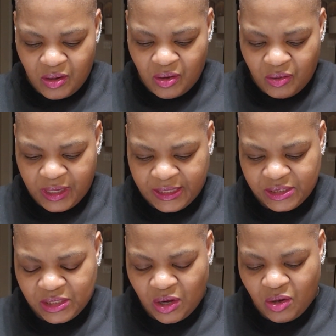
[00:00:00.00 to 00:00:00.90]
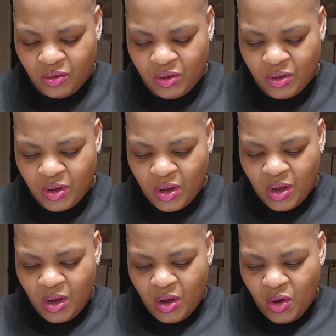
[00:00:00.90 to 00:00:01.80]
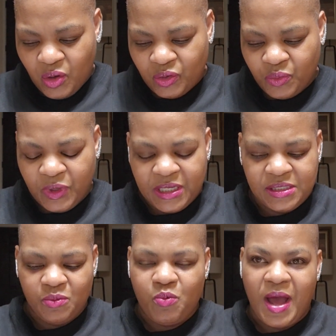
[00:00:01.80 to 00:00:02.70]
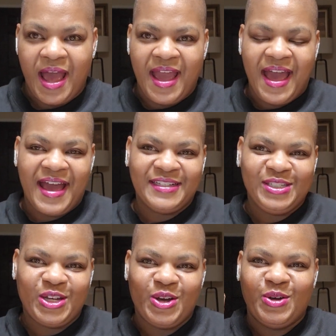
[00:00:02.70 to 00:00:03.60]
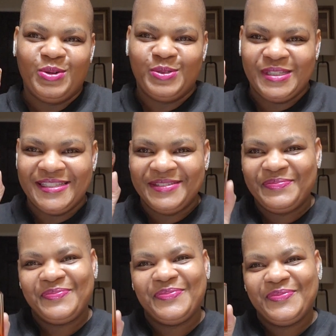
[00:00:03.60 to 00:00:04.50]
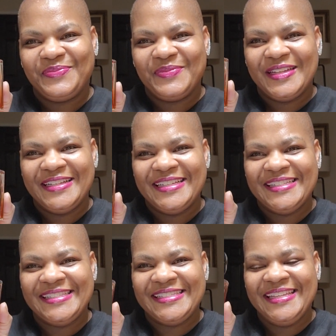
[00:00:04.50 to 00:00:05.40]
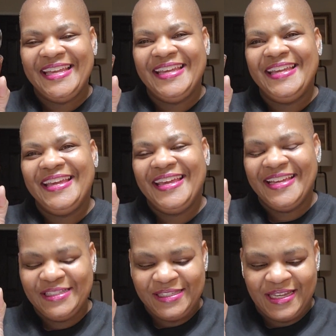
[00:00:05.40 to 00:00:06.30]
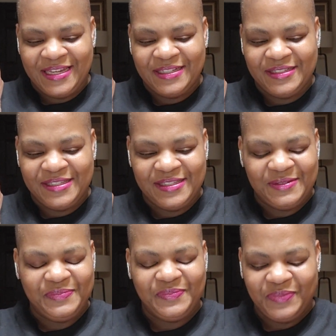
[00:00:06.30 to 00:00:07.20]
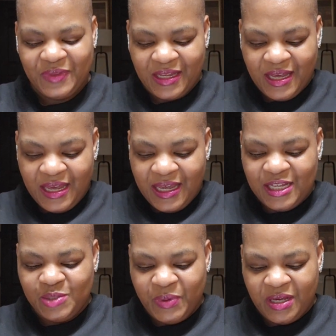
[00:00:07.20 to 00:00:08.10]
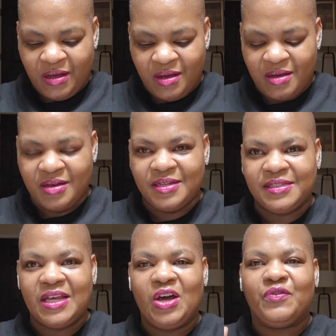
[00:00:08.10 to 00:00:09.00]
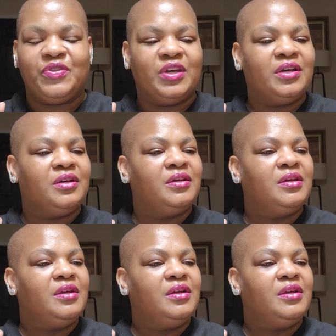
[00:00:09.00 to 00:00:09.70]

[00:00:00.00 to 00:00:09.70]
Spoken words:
Okay, so the reason why I chose C Intense is because of the